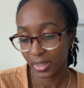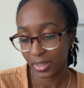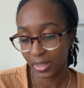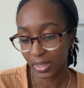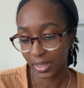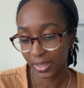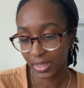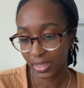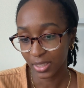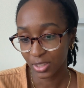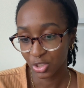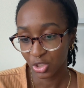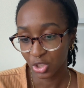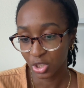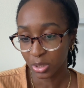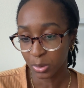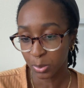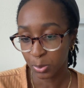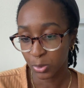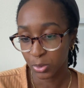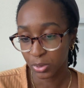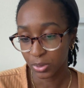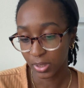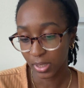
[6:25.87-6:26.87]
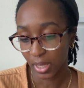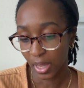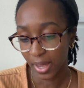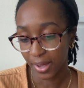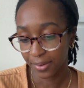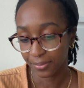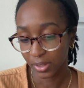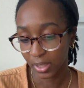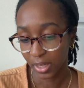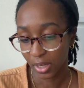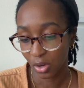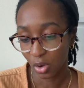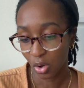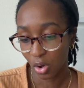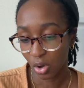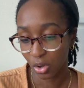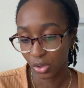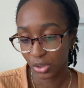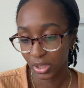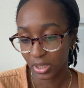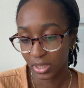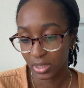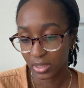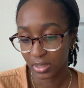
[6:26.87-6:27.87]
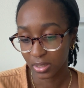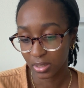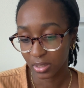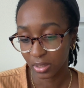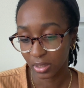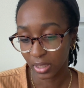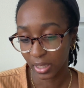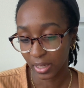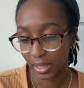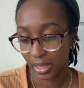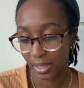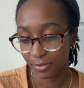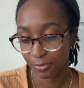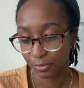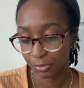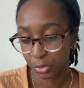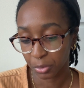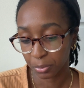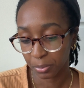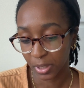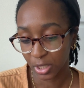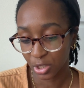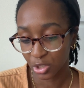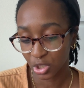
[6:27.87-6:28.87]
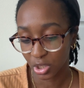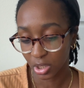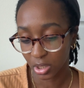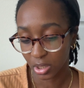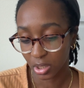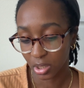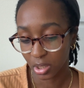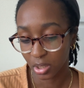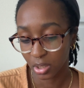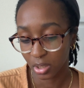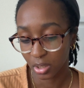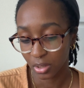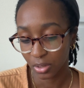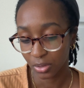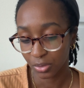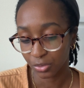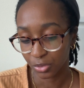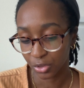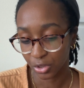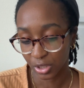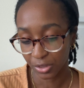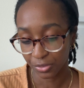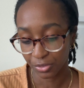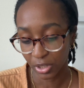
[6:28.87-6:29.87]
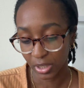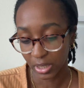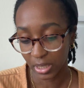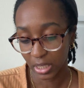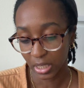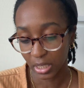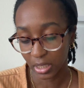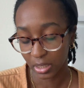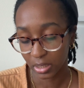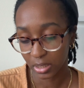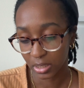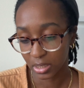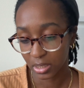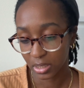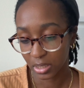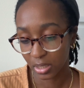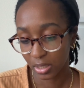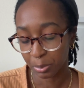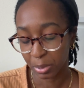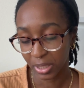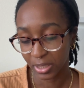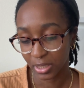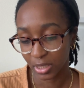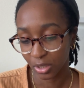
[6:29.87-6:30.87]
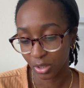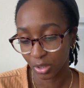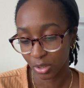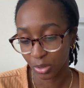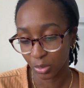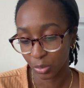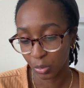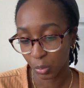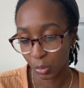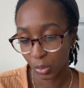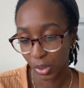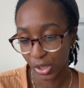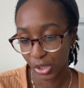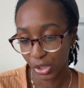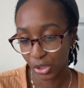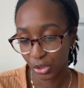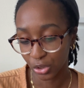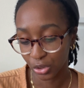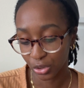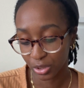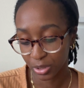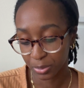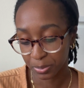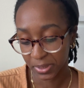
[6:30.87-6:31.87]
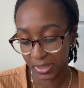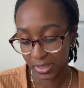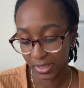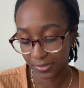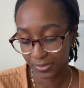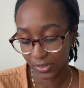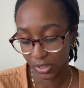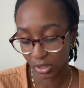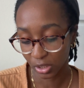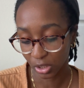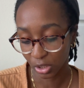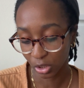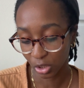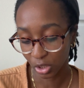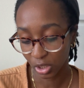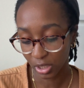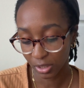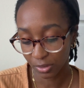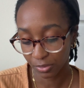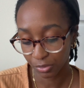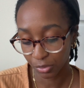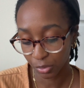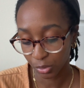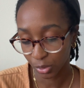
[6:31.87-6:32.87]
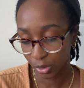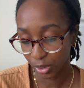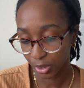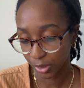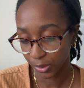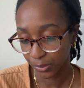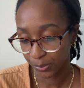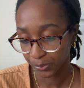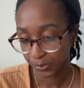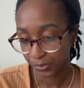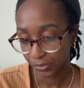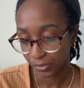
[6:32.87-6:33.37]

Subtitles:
I think it's just supposed to have like all these like information for different things depending on what you're specifically looking for.